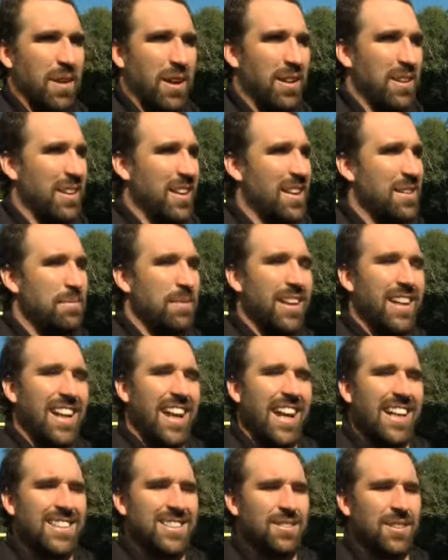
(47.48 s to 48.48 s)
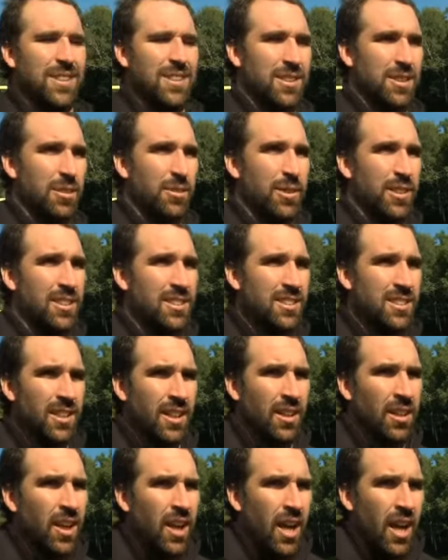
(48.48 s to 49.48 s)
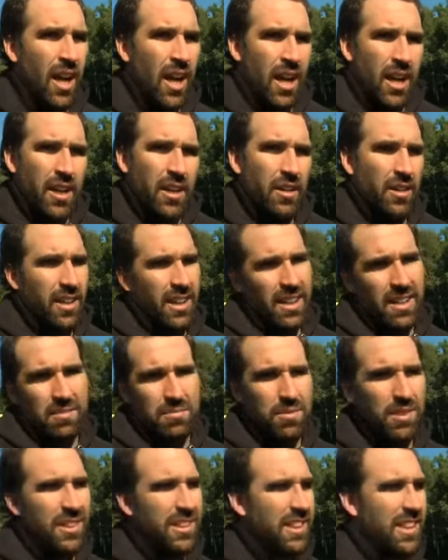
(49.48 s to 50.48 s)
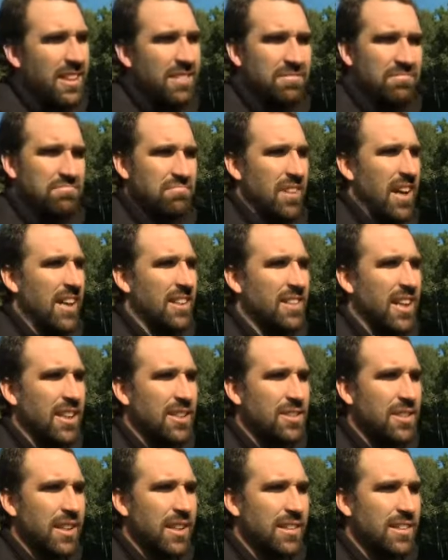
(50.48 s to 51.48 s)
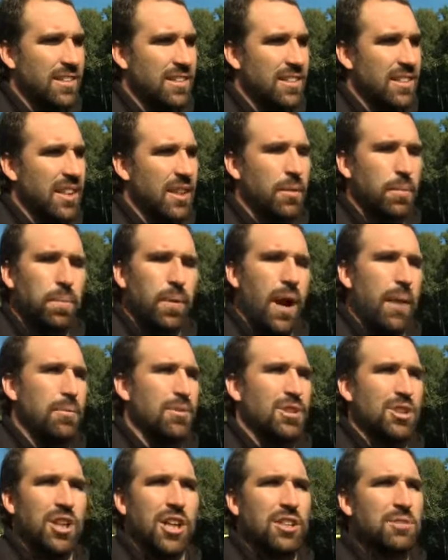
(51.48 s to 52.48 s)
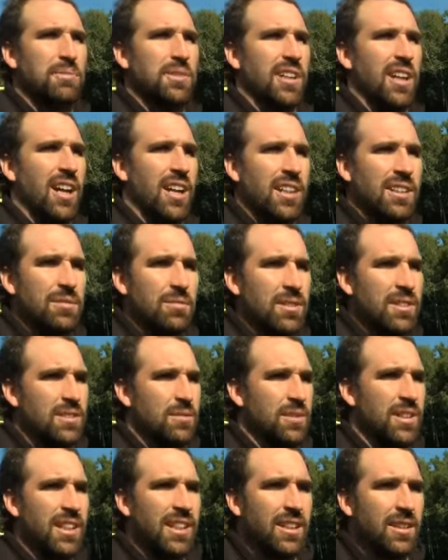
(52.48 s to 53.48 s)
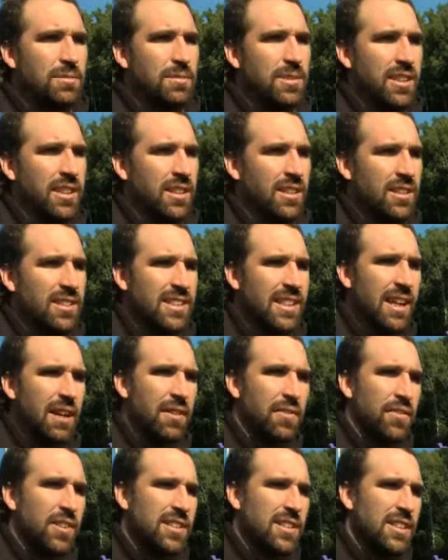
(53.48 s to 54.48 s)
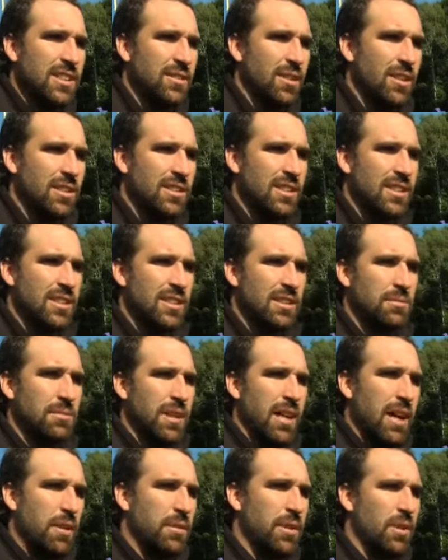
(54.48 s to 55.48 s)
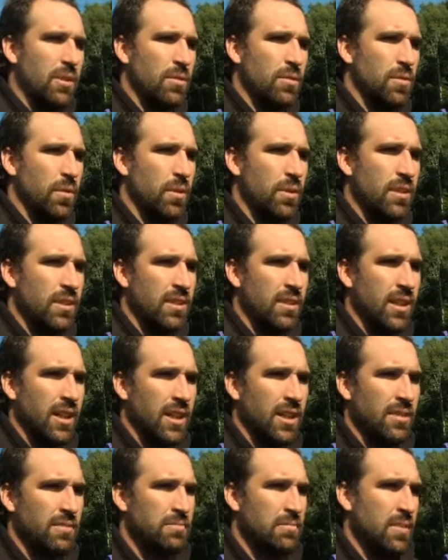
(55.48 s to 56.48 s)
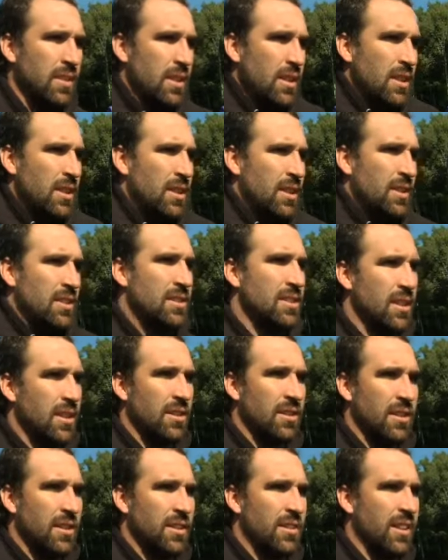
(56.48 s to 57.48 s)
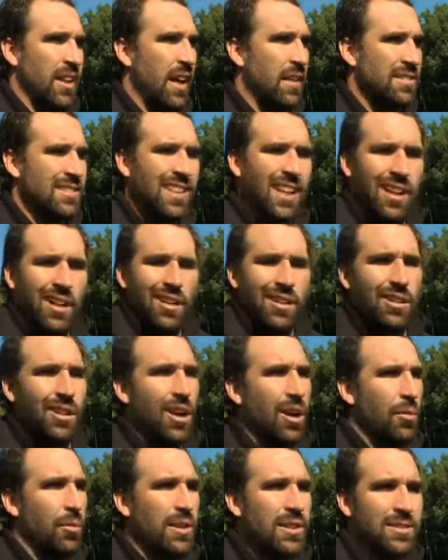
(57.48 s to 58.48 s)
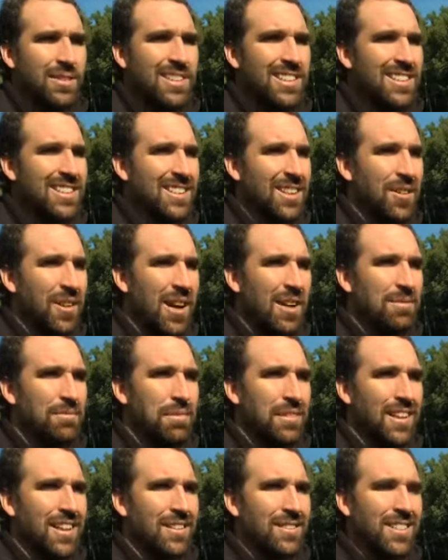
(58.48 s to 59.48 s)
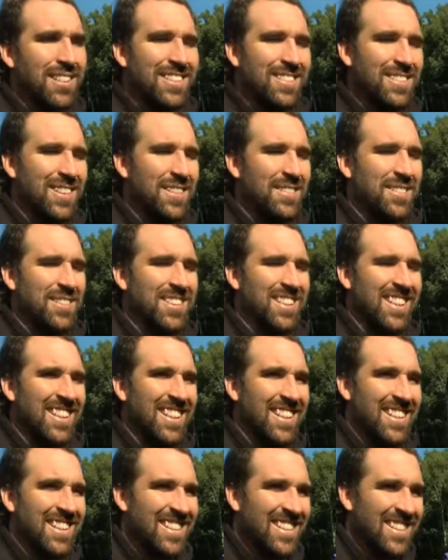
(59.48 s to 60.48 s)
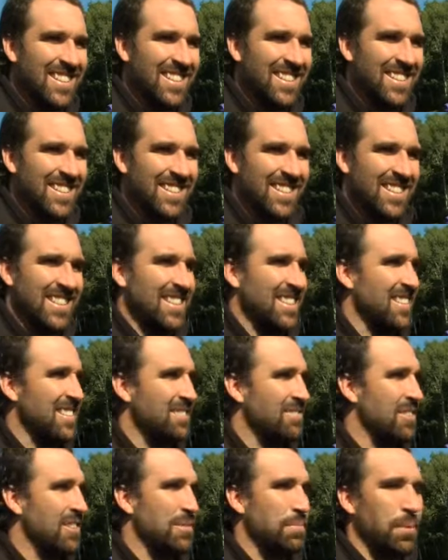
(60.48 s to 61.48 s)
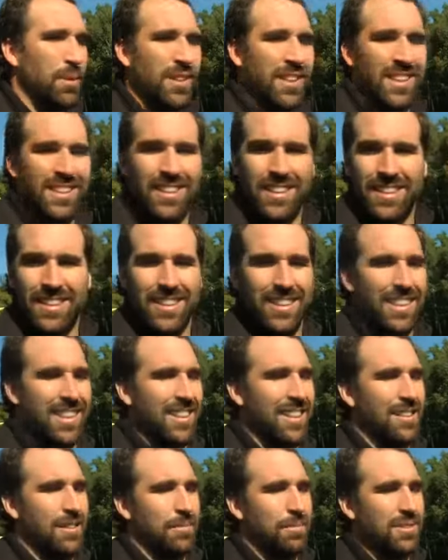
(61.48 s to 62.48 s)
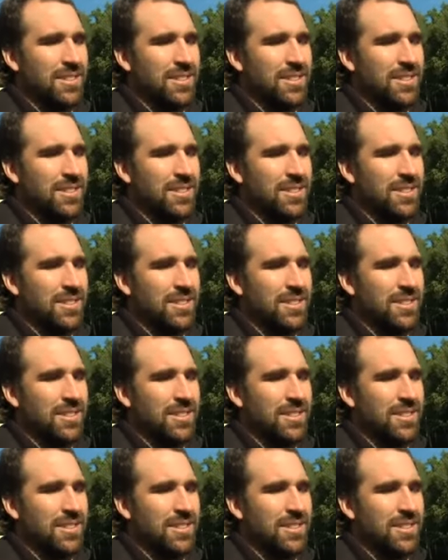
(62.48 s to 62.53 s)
probably anybody has throughout their career. So, you know, it really, I'll, I'll get a proper judgment on it when when he comes here and see how he fits into our system and how we go forth. Um, so you know, it's not our call. We we just go out and play with whoever uh, is is put in the into the